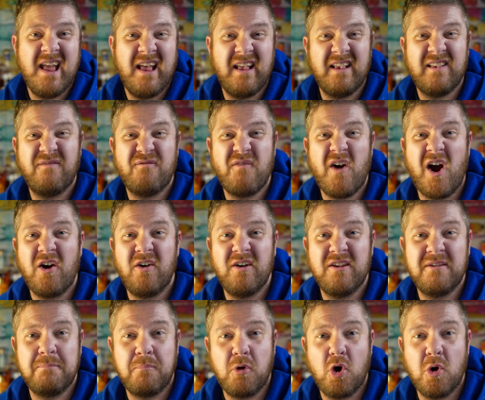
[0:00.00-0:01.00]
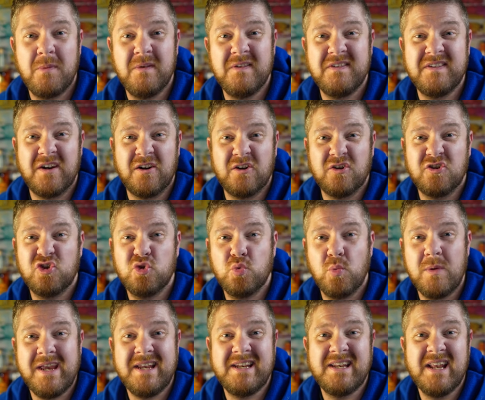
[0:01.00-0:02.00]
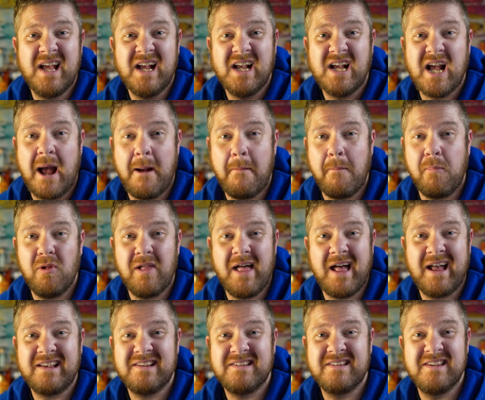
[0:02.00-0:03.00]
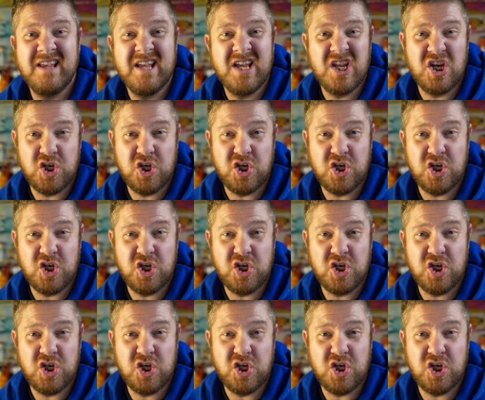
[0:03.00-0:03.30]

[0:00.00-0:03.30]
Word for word: as far as bourbons that are sweet, complex,